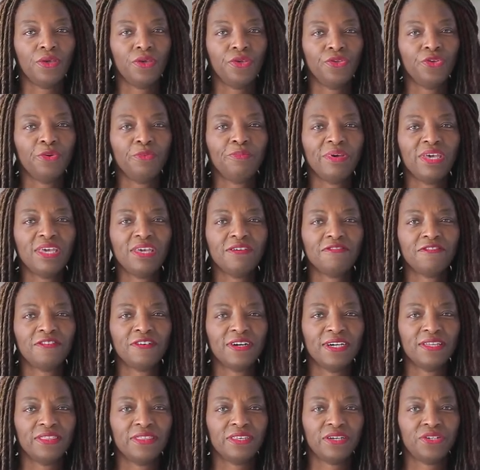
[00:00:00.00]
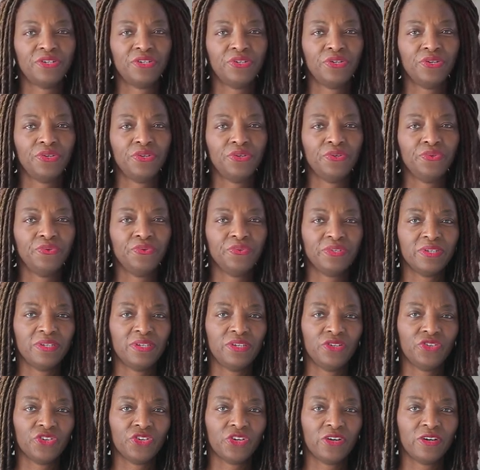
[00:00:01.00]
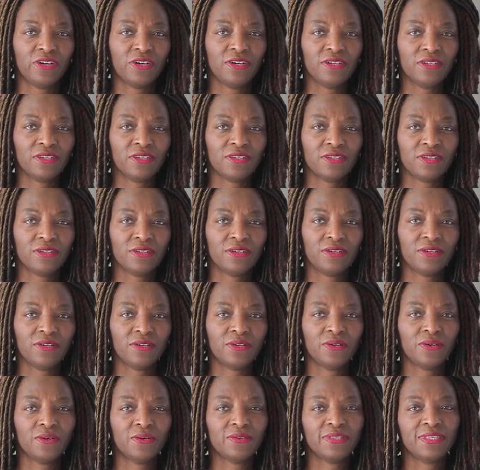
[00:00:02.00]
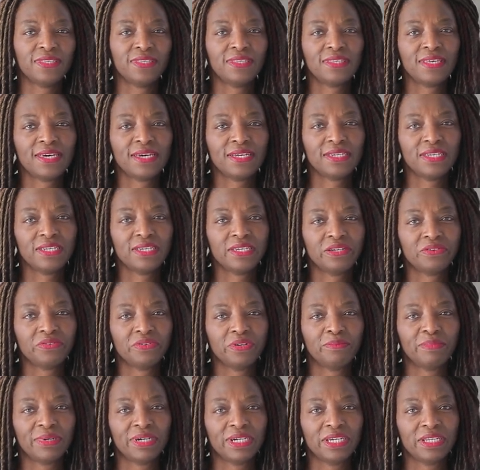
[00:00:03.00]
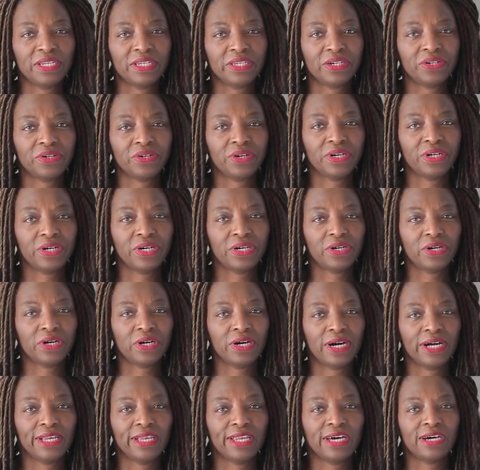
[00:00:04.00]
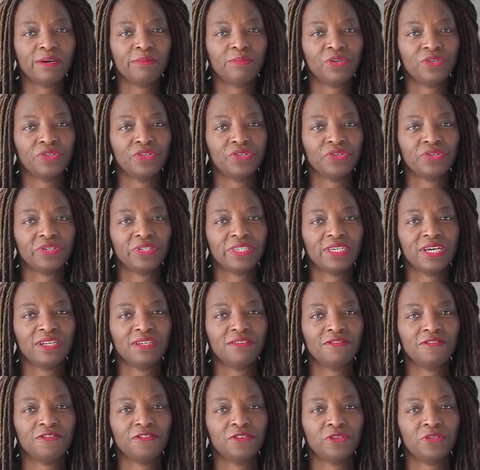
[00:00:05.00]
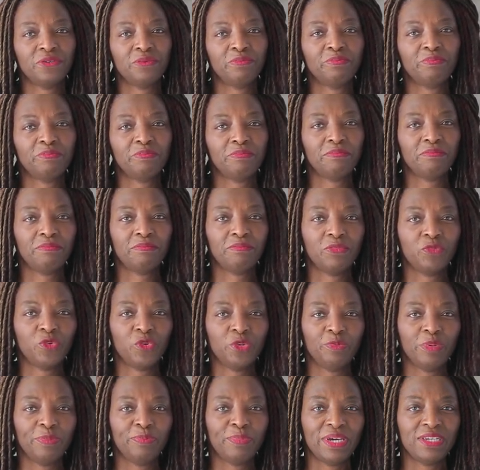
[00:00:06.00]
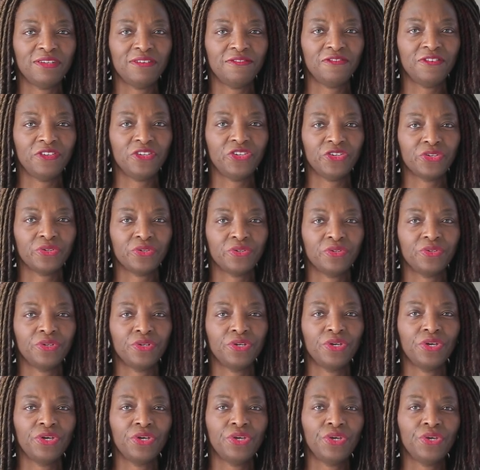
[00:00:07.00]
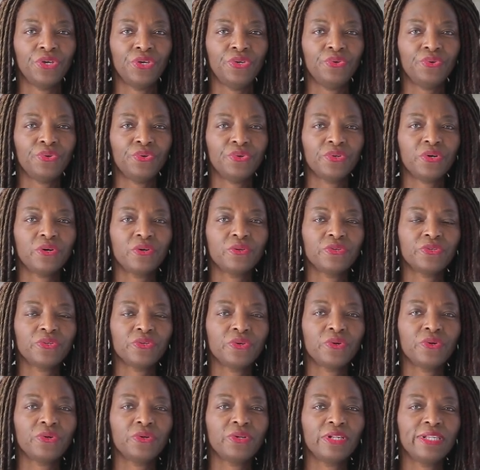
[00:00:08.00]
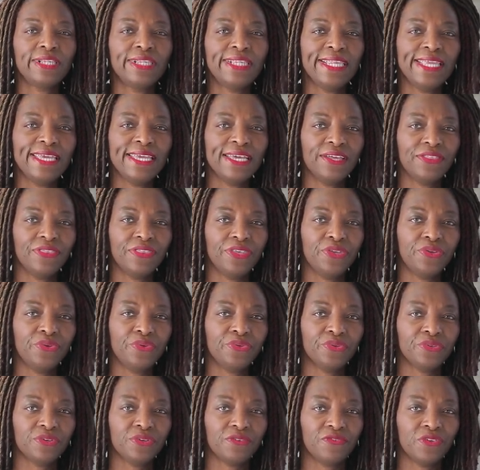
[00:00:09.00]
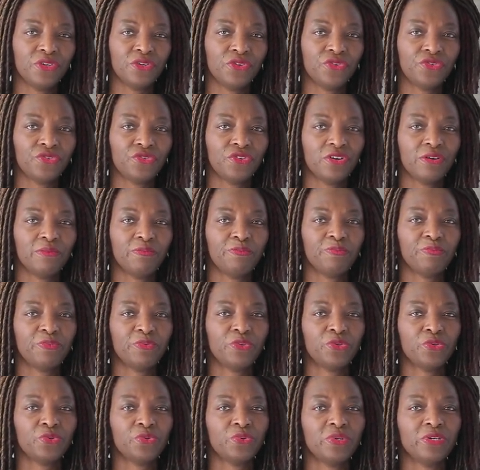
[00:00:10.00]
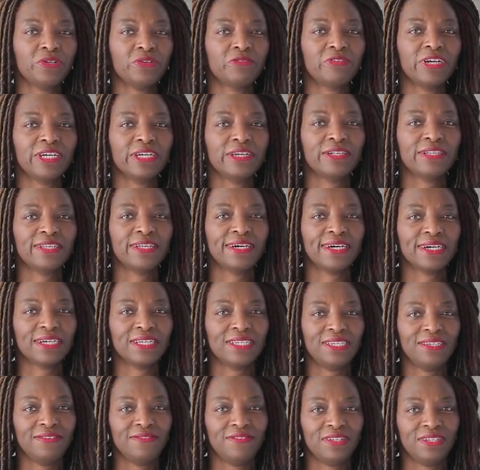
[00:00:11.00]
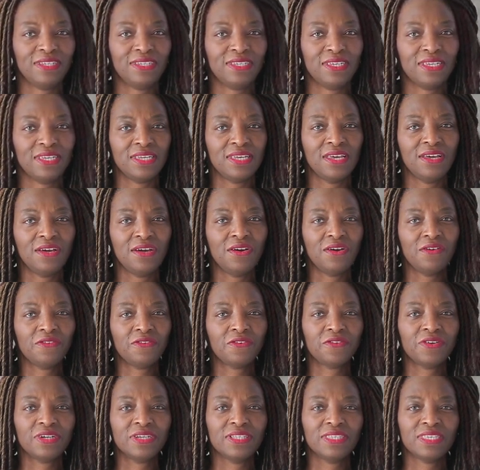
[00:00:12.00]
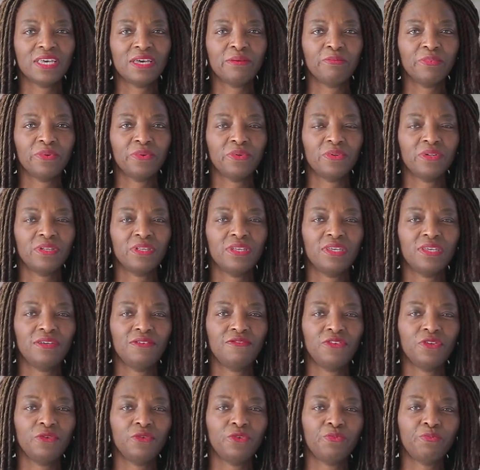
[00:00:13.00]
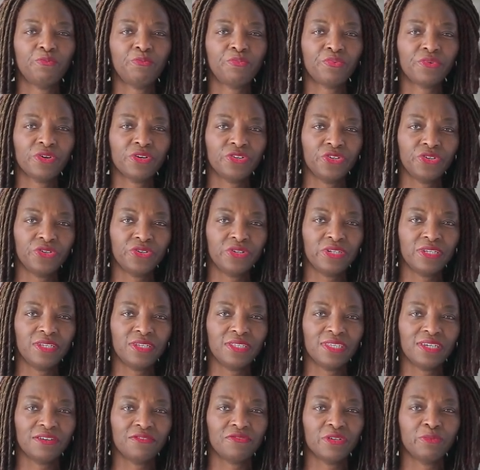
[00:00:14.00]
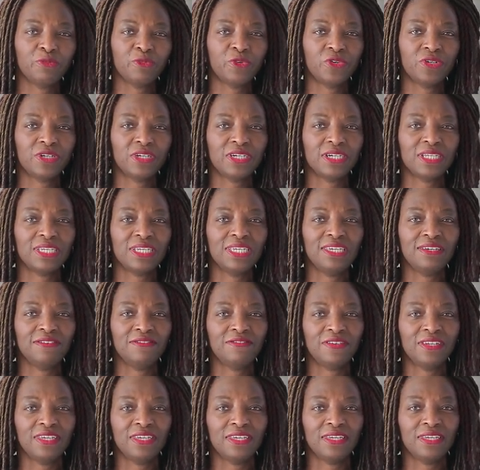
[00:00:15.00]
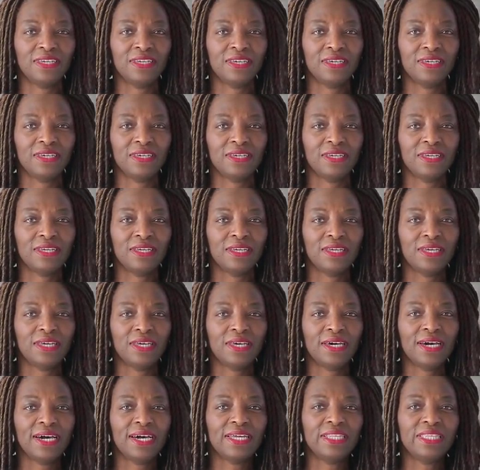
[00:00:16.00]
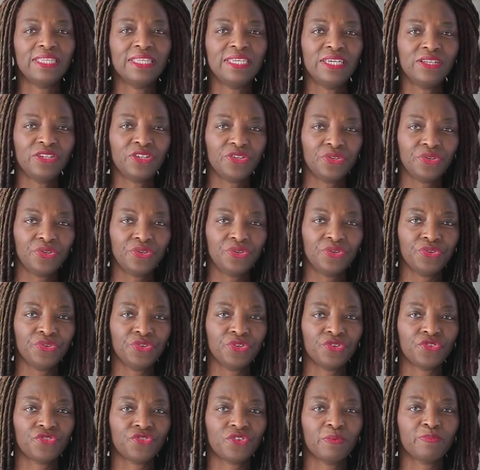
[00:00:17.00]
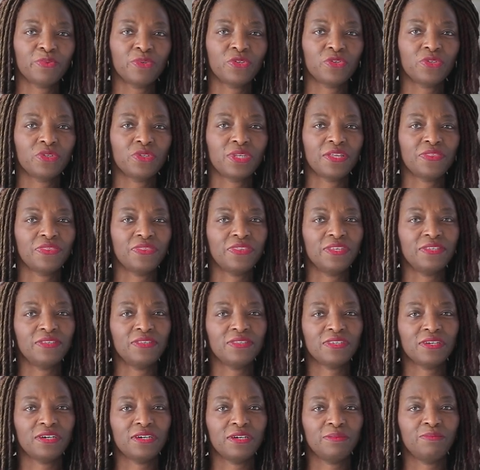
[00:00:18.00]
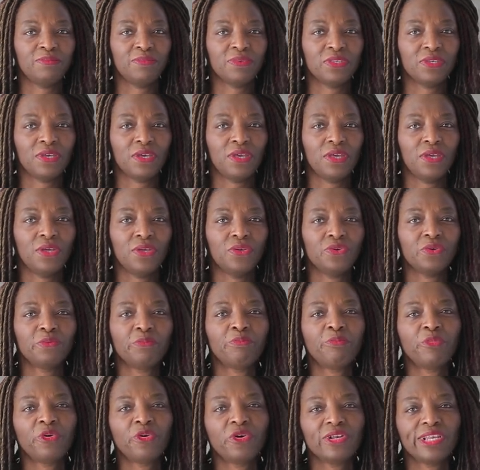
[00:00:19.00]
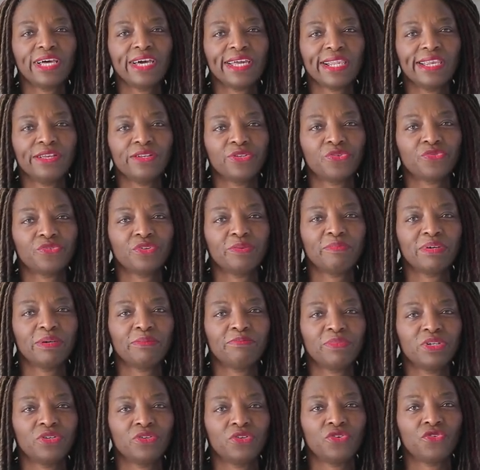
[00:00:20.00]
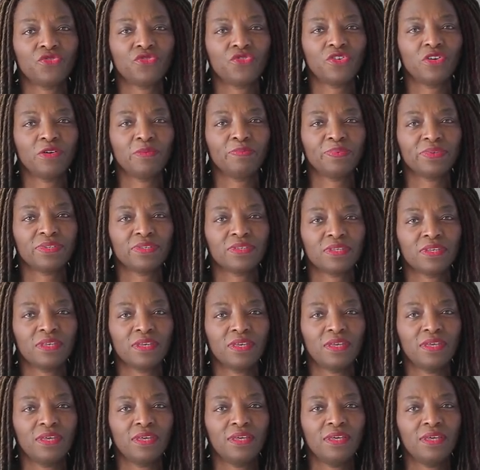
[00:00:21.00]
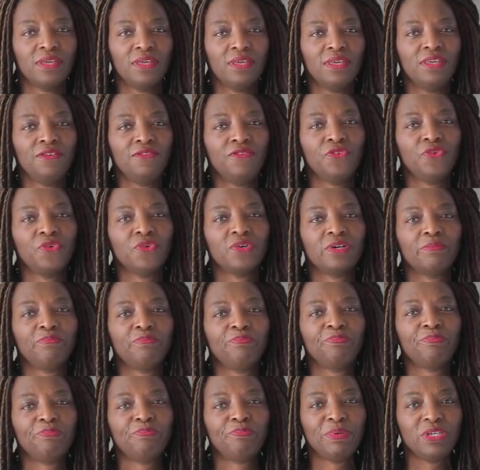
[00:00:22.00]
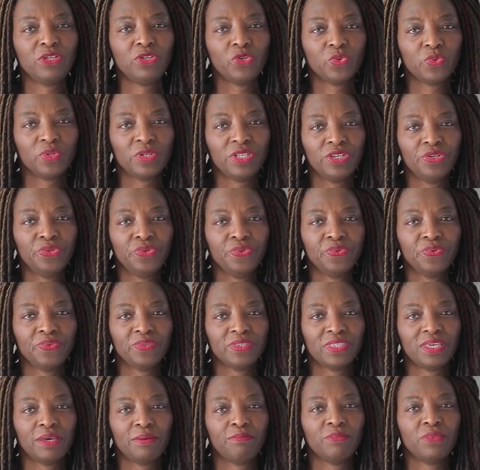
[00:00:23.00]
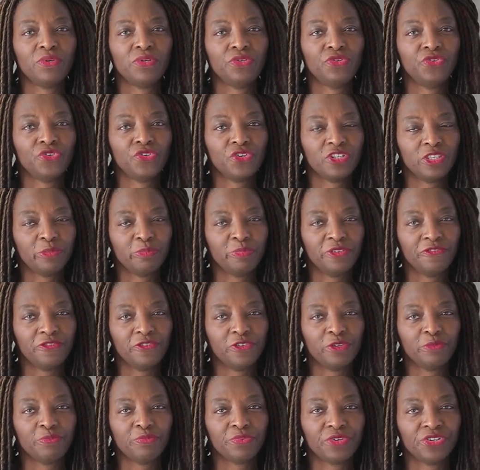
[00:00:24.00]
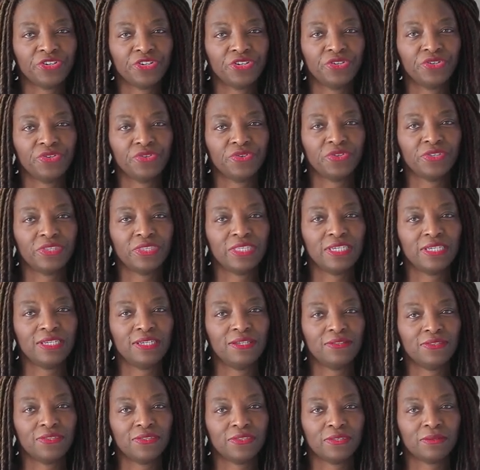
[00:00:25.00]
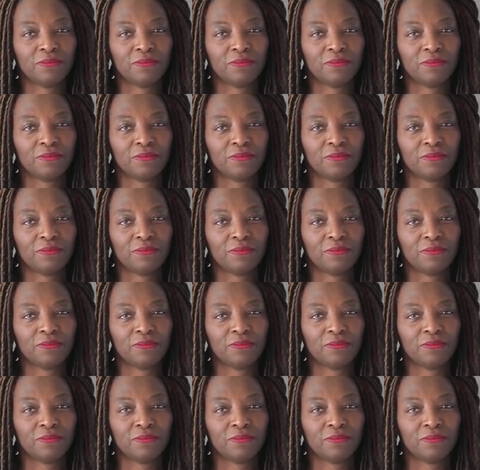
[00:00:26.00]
You may find that using a chart or setting a reminder alarm on your telephone would be beneficial. You could also link the use of your drop to a regular activity. For example, if you brush your teeth every morning and evening and need to use your drops at these times, you're more likely to remember your drops if you habitually use them just before brushing your teeth.